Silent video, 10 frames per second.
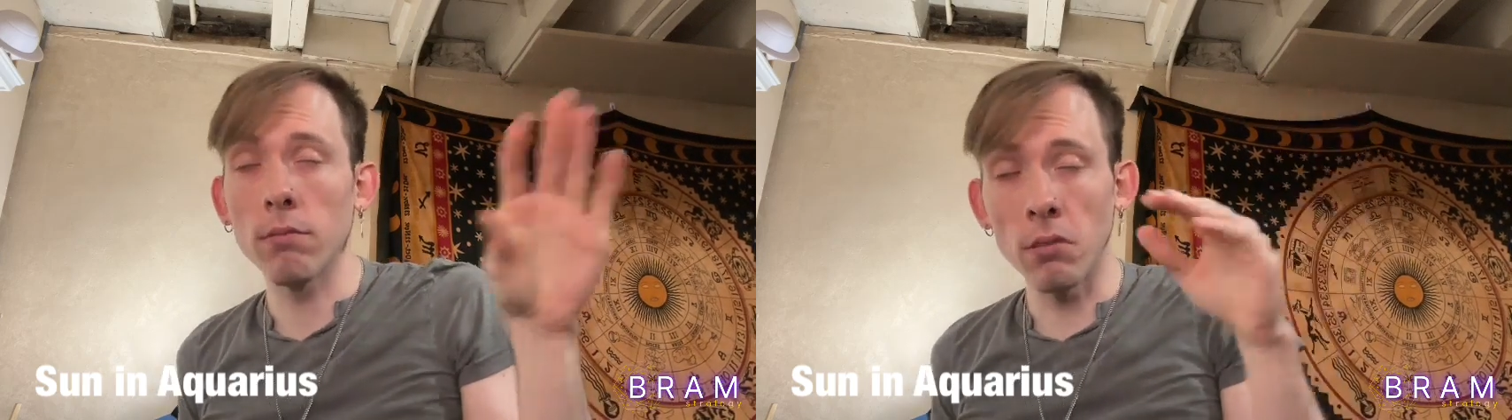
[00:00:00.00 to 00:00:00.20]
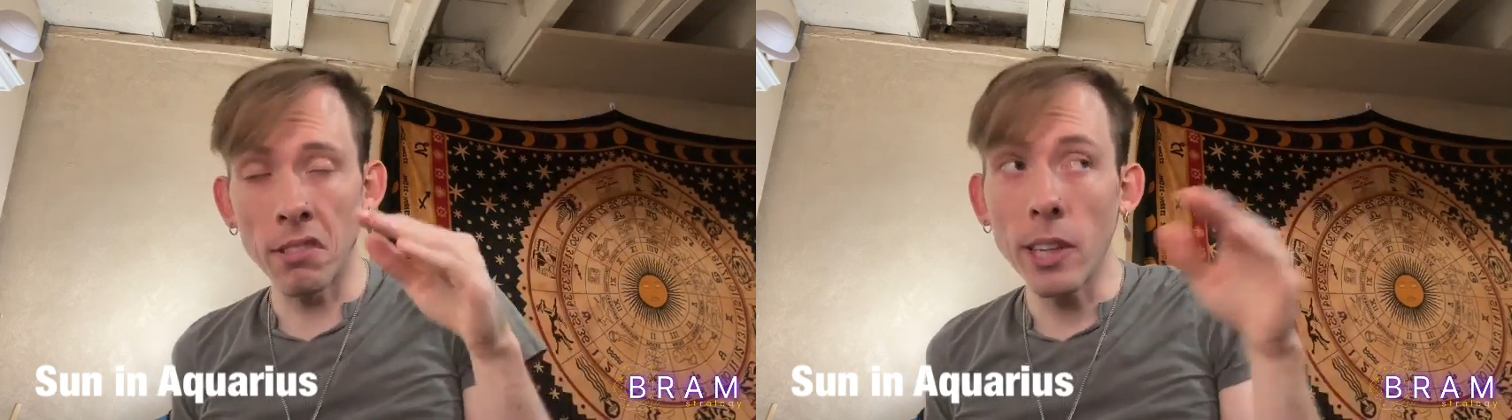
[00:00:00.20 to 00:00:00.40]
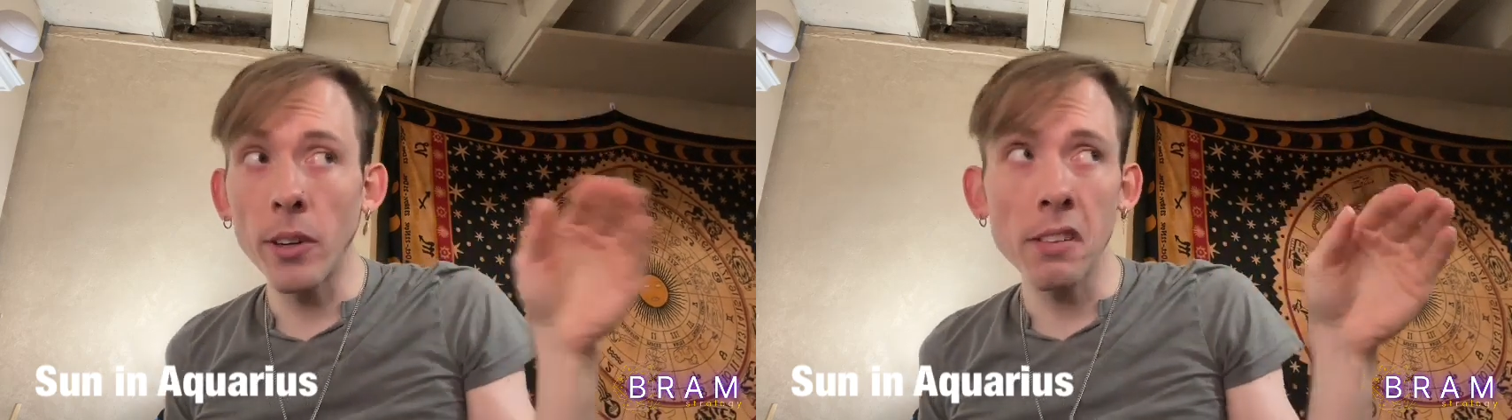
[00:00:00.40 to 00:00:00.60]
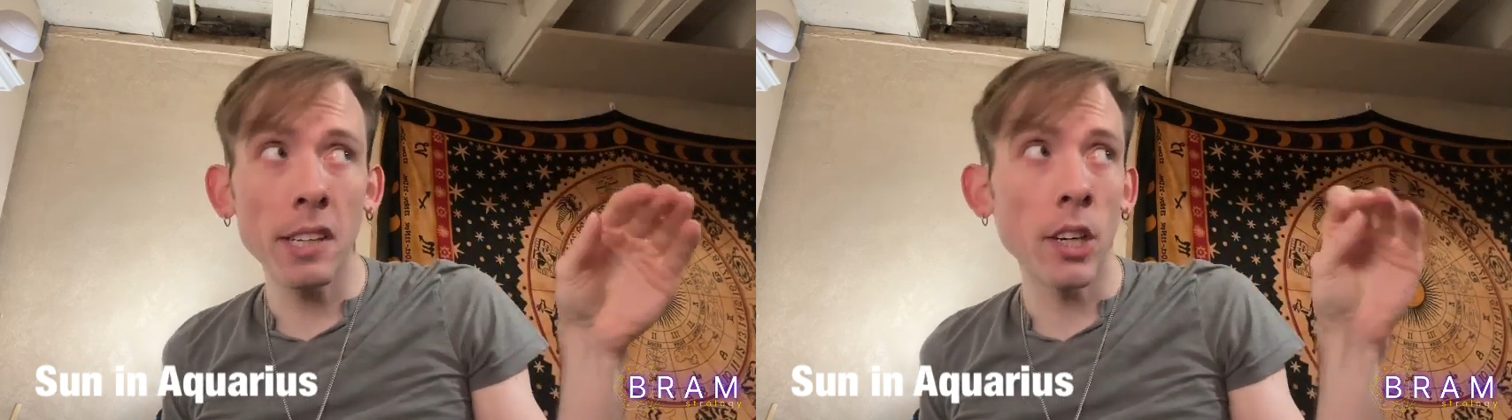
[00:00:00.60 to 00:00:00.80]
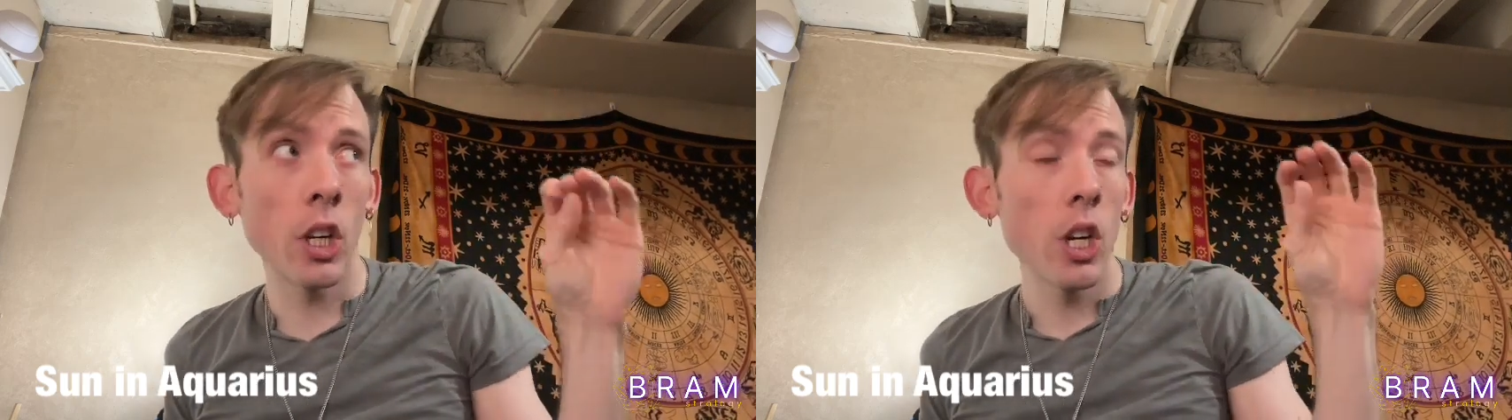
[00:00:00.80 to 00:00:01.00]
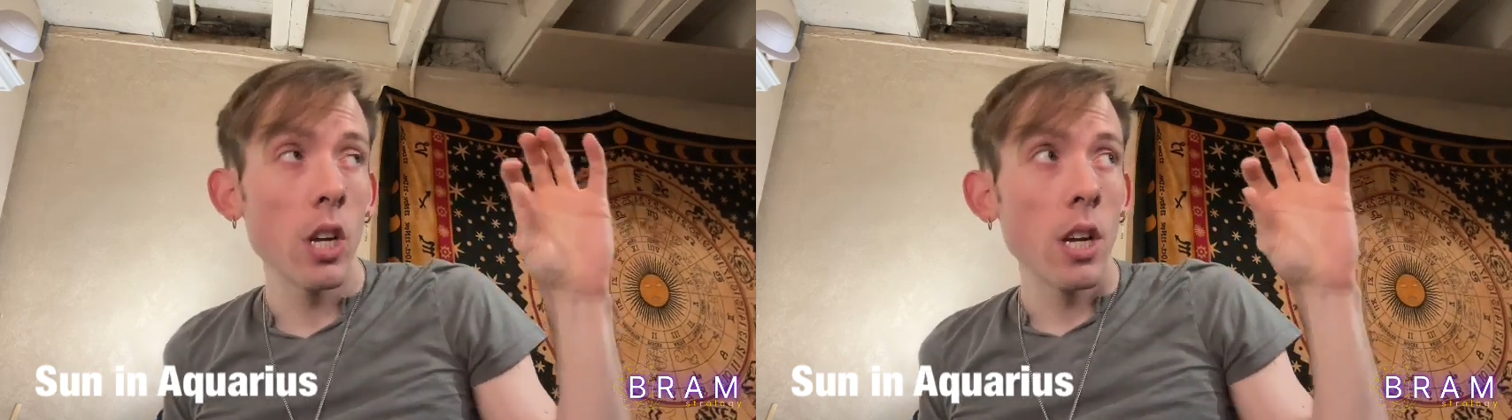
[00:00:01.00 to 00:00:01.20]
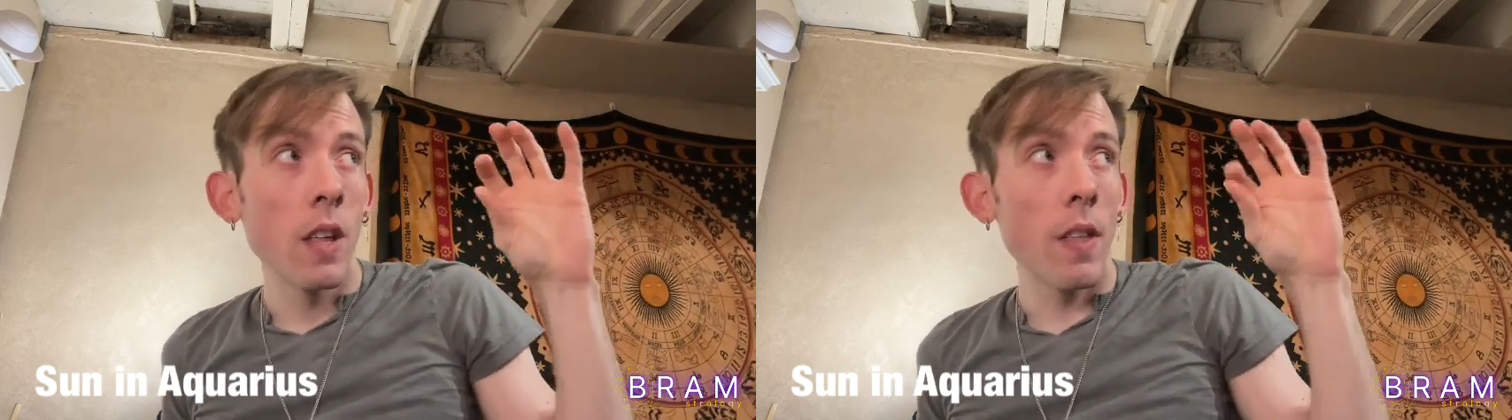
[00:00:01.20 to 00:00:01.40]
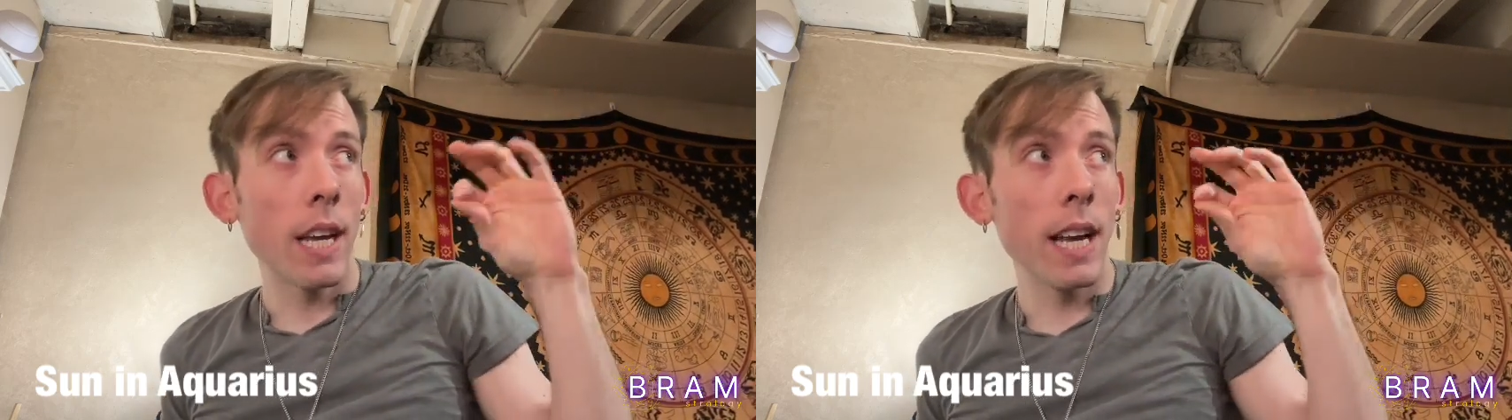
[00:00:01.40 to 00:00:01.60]
series here,
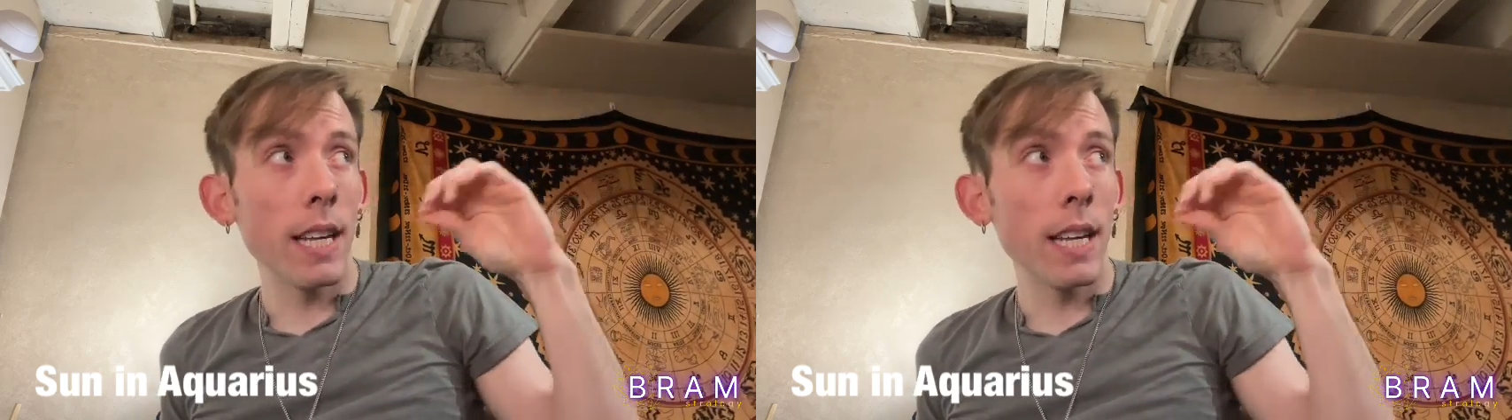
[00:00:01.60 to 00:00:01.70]
they can get